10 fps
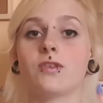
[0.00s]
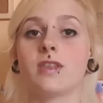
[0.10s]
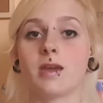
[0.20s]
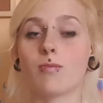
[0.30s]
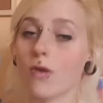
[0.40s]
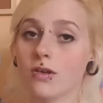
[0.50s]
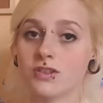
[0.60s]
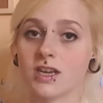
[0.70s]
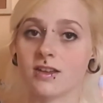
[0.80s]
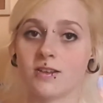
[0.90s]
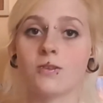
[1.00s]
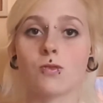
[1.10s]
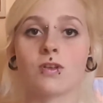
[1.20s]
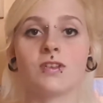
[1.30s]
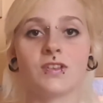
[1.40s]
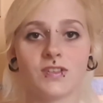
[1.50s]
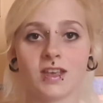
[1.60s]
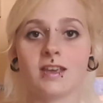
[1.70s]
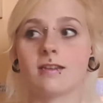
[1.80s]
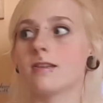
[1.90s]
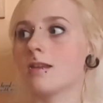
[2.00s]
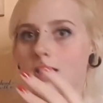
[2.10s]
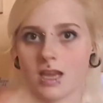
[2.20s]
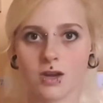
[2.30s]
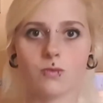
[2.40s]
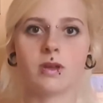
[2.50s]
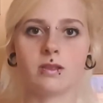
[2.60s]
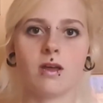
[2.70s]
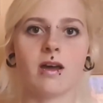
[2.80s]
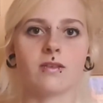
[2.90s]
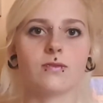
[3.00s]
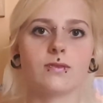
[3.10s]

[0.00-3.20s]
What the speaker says: to their project in order to see it in real life.